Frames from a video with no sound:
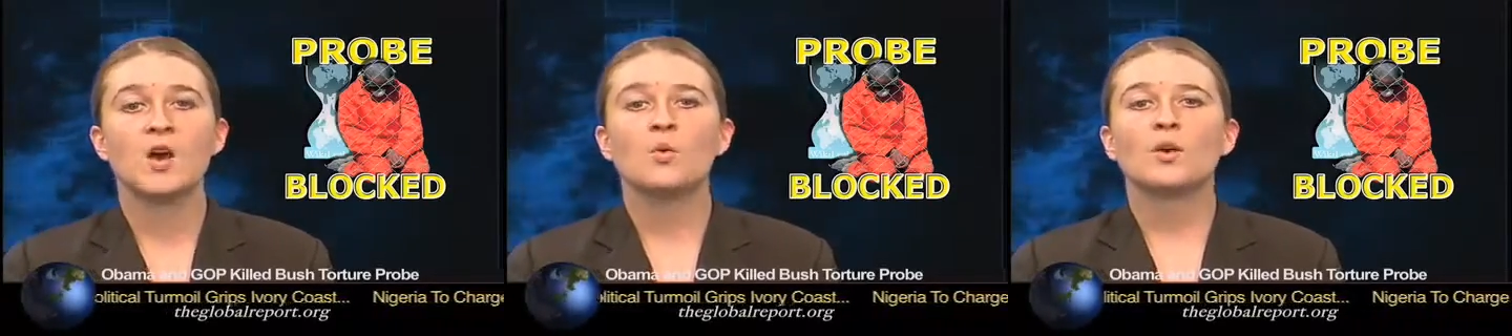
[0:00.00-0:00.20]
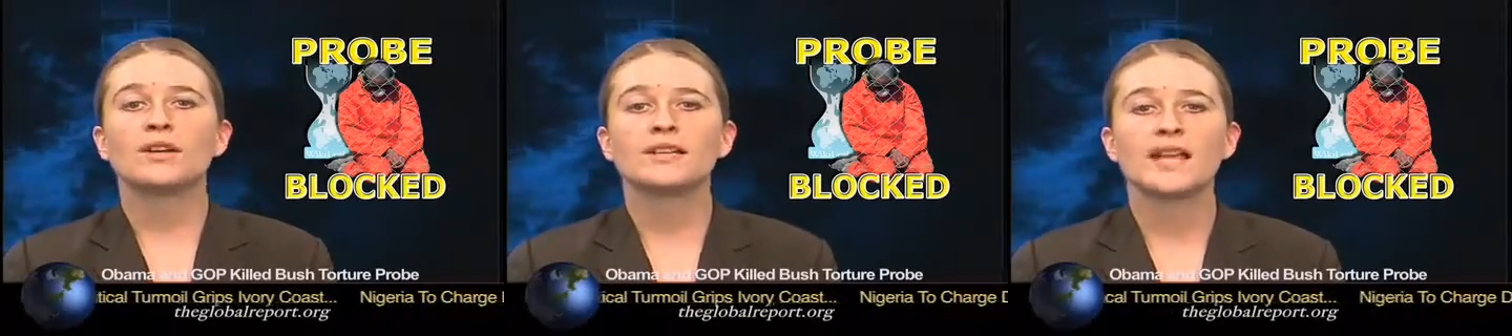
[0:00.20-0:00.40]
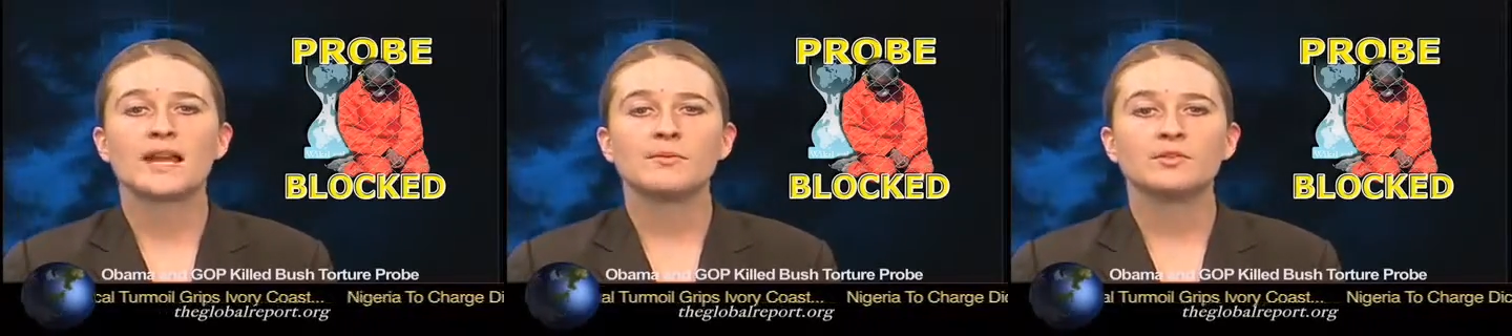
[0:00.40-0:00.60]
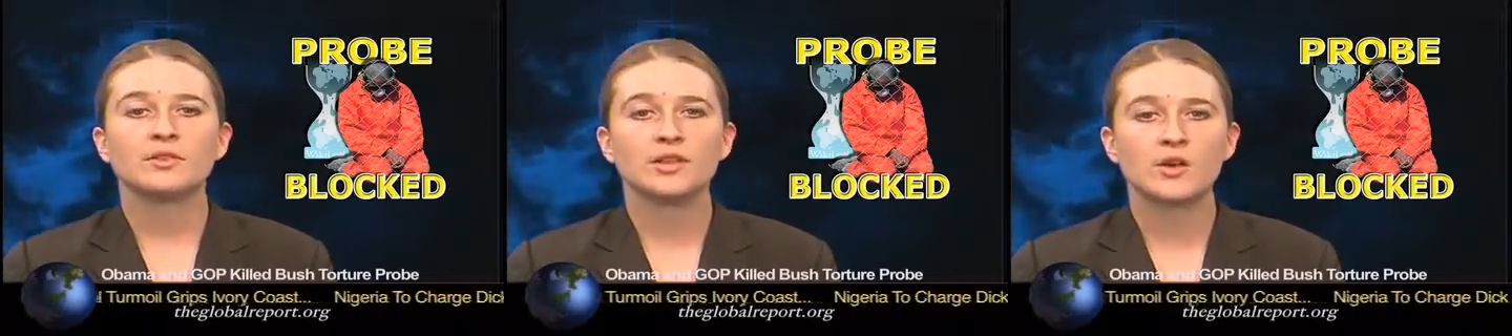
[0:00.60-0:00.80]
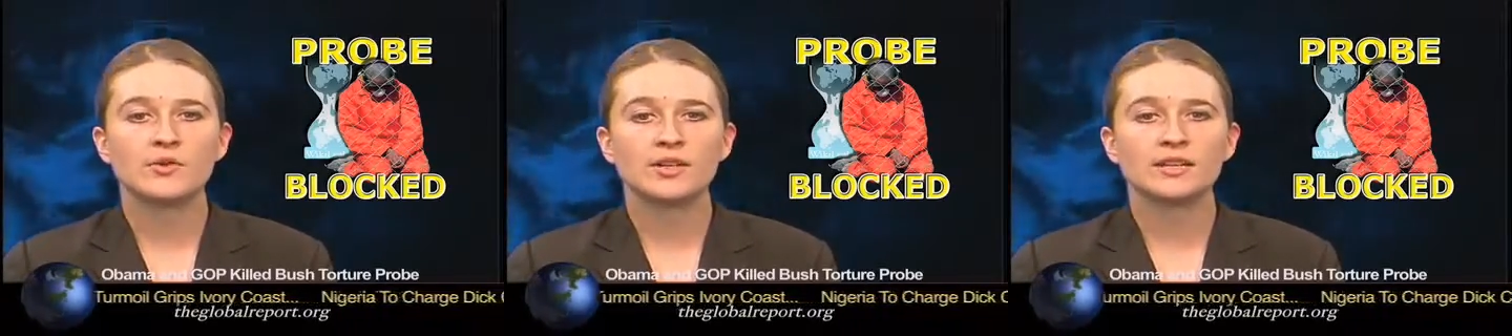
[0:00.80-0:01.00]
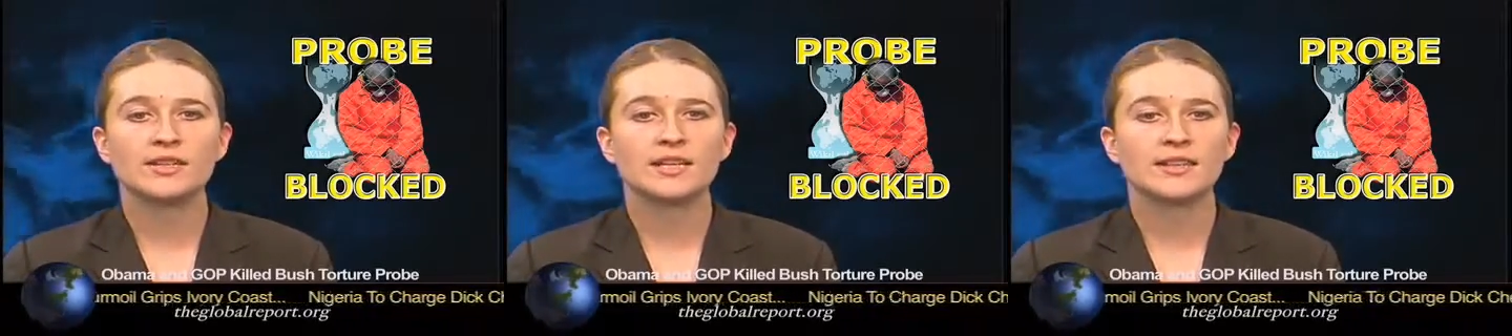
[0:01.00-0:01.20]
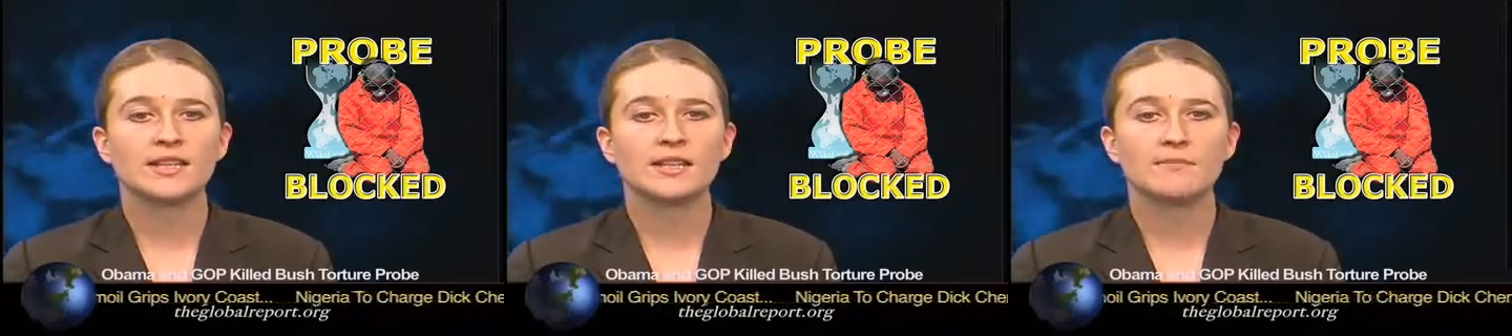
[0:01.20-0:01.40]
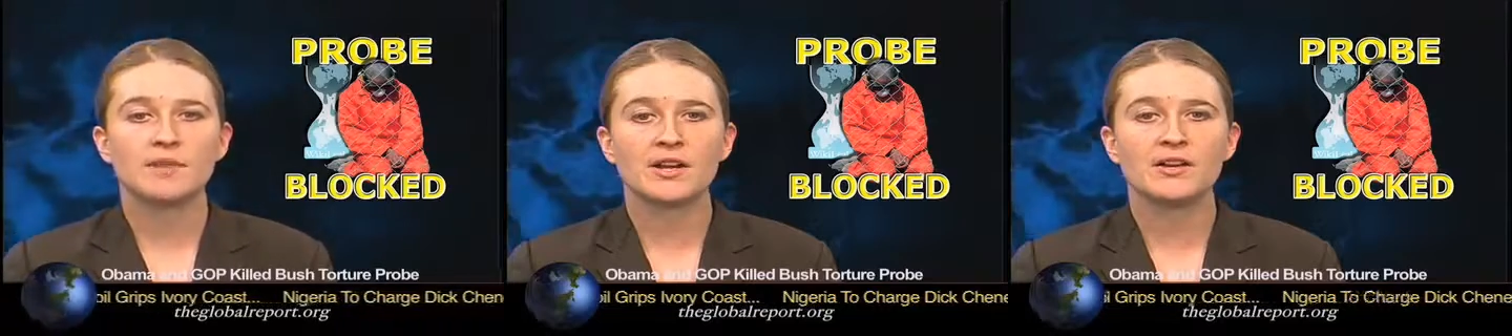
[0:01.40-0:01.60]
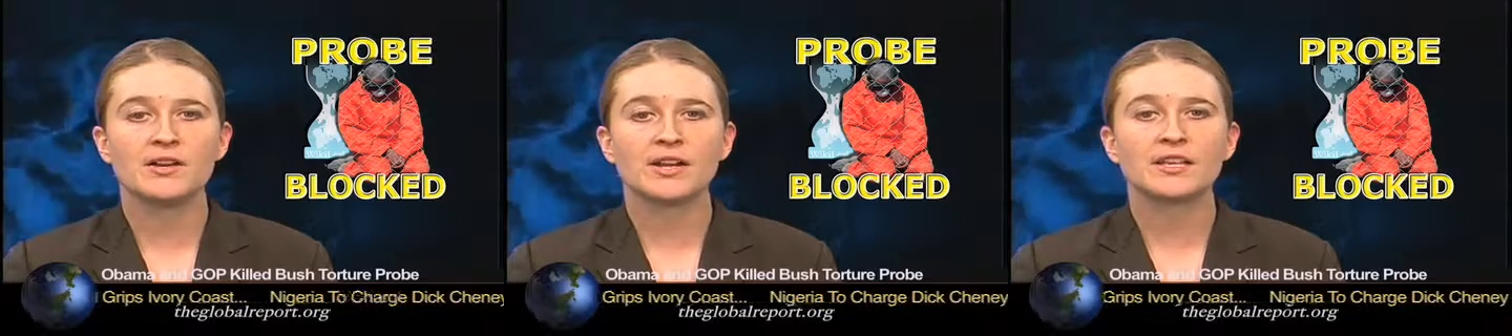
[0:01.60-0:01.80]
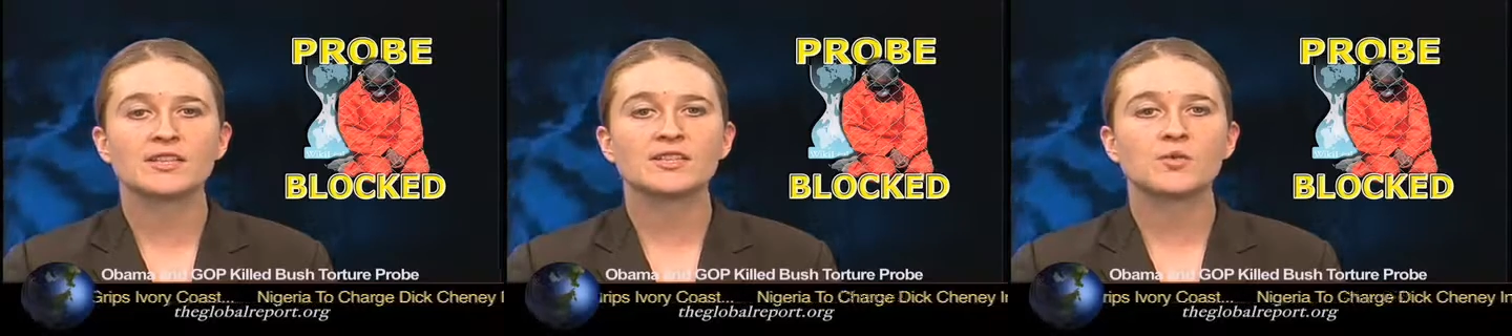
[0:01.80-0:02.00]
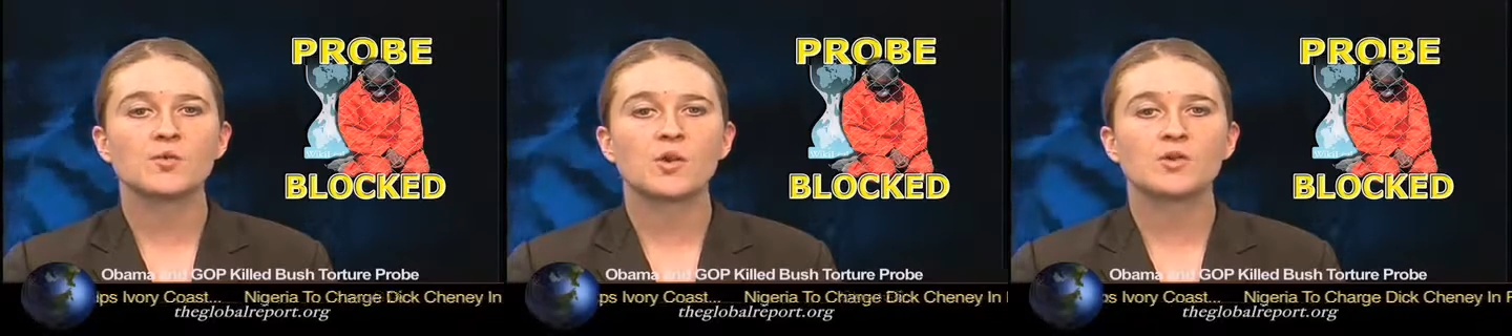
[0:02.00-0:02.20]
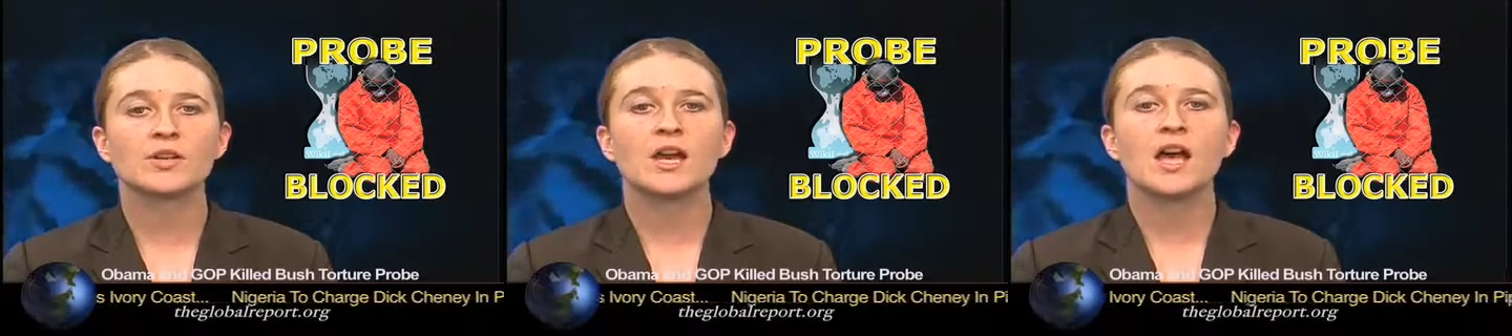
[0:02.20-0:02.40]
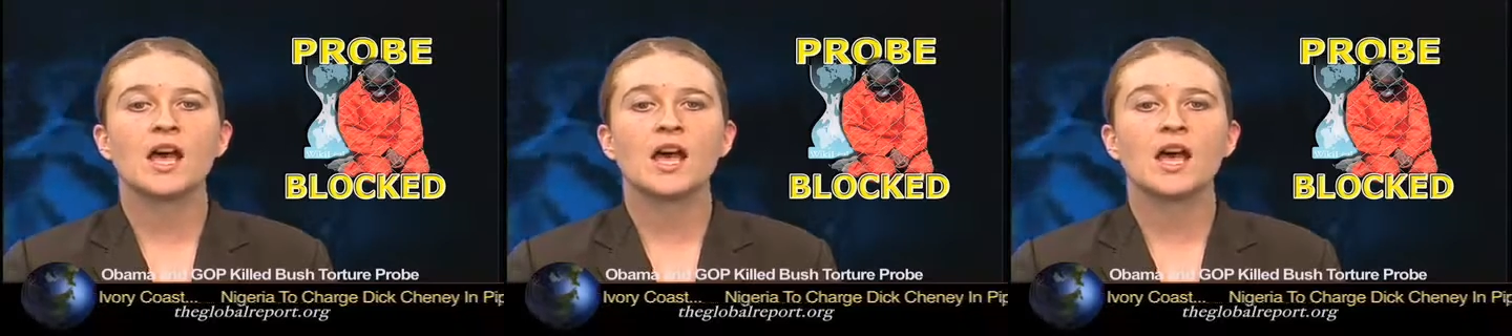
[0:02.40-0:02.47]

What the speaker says: One cable noted that the Americans, quote,